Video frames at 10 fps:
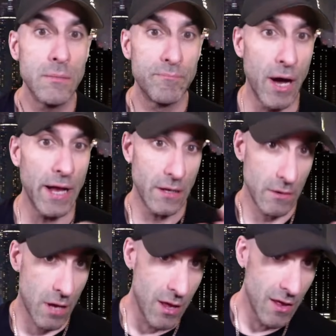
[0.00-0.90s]
But
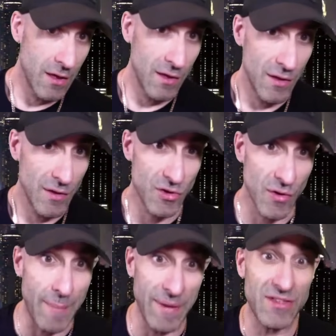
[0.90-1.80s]
so
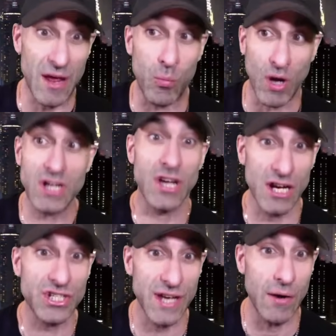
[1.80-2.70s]
that means he had one
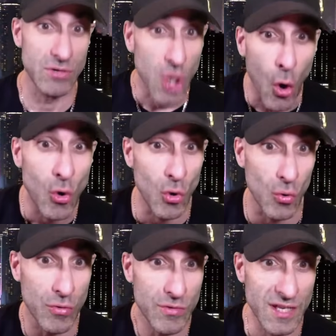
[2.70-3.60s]
touchdown
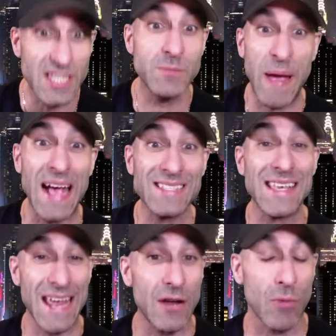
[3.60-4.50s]
total. This is
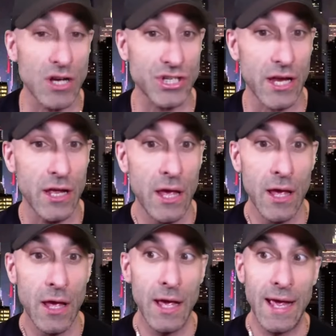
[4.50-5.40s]
passing and rushing.
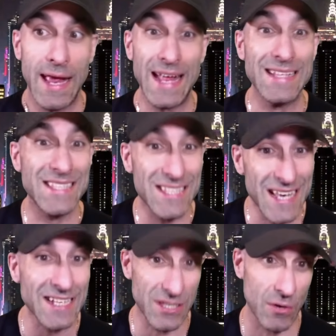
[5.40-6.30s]
In
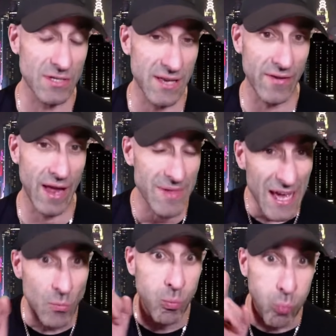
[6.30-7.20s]
six of those seven games, he
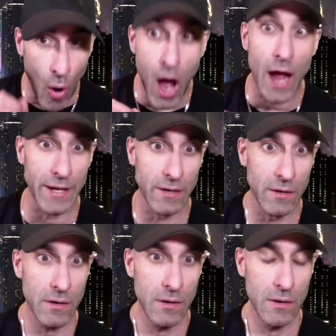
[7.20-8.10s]
had one.
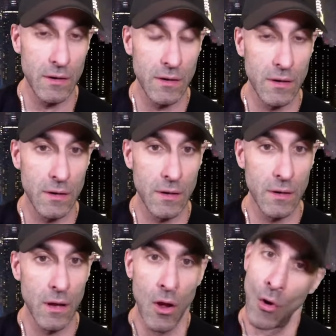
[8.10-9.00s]

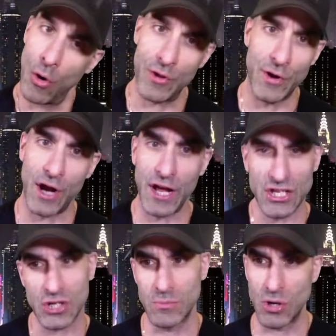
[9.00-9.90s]
Well, they're not
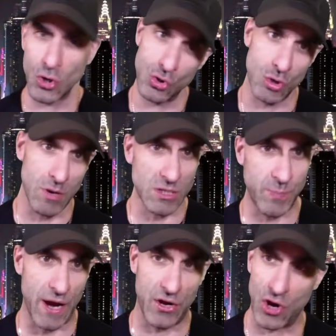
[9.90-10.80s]
asking him to do too much,
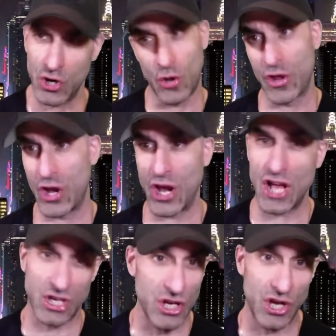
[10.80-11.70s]
Bear Dog. You know, they didn't
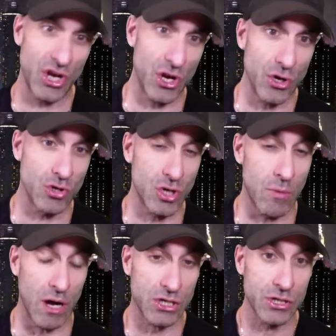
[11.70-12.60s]
ask. He didn't need to do too
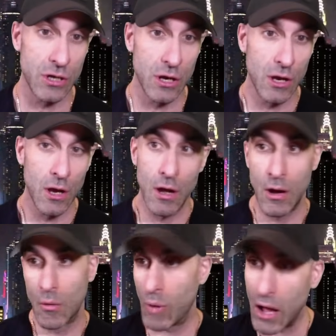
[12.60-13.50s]
much.
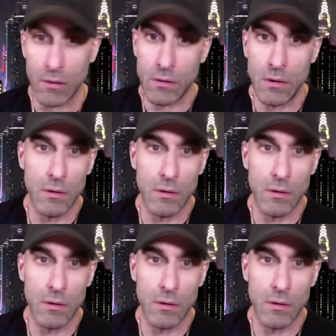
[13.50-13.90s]
Well,